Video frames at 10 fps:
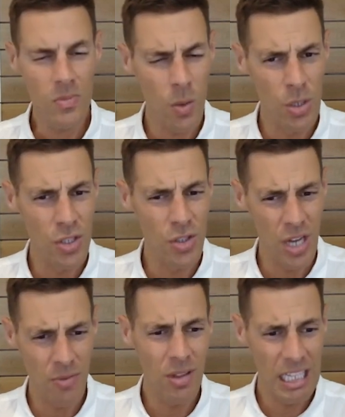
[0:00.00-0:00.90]
which
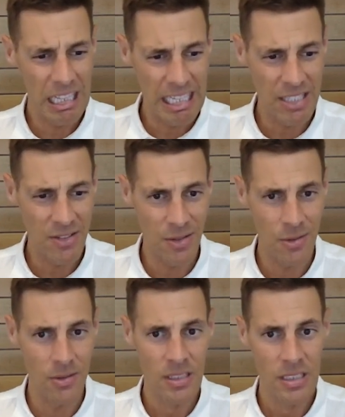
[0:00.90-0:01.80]
generally leads
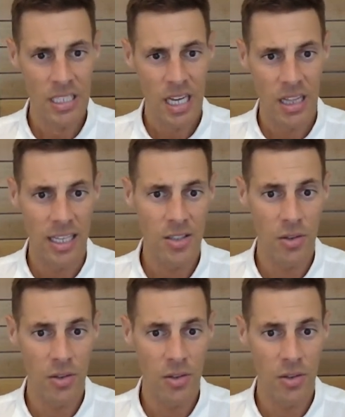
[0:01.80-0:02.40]
to less